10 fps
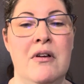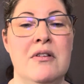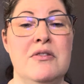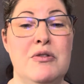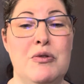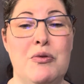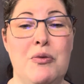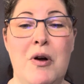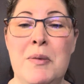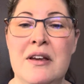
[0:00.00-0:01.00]

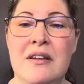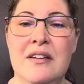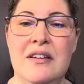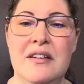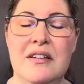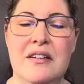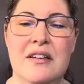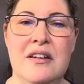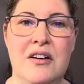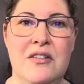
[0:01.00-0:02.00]
scrubbing
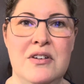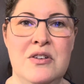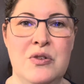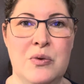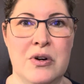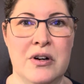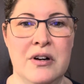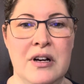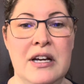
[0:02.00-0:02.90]
an oven door,